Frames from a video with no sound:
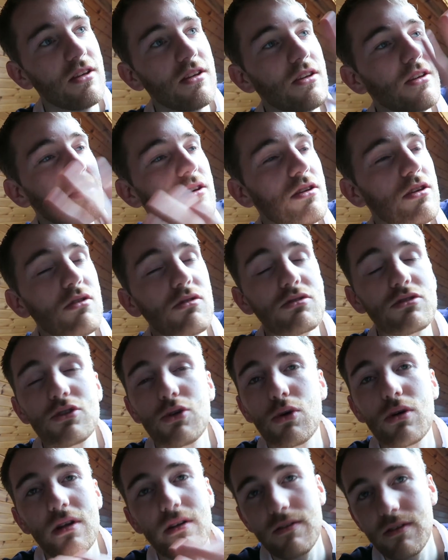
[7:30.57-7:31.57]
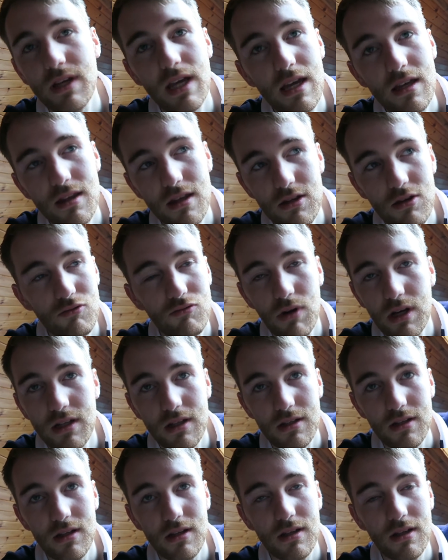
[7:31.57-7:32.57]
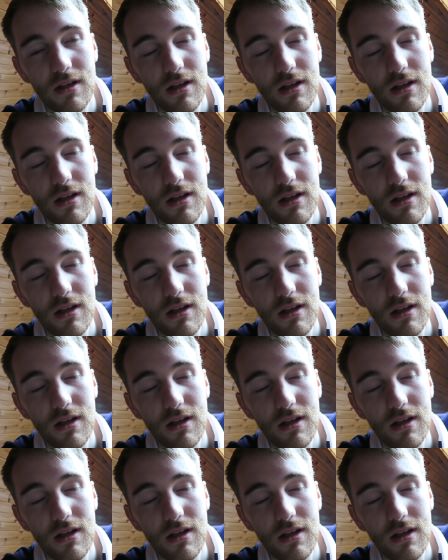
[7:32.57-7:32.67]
You'll totally forget that you're running.